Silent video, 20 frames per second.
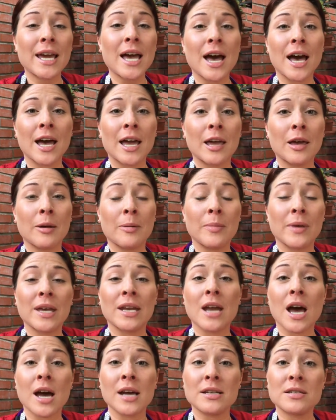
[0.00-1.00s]
I am
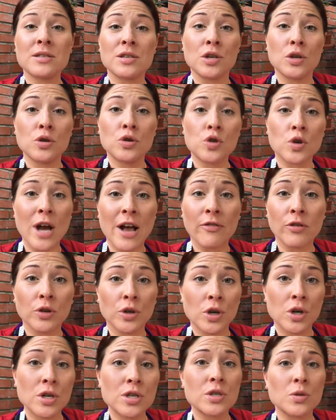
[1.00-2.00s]
an I C U travel
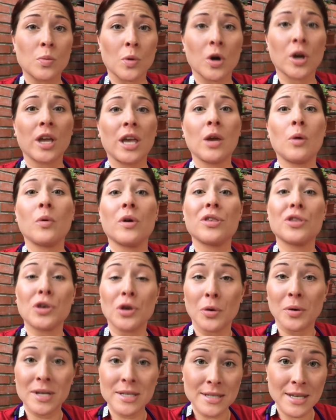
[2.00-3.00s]
nurse working with
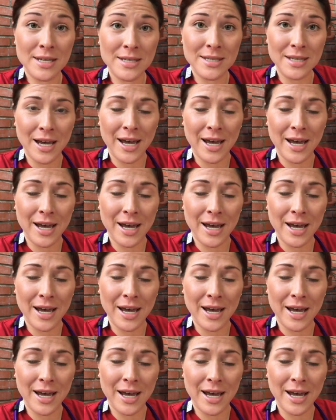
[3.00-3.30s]
U S S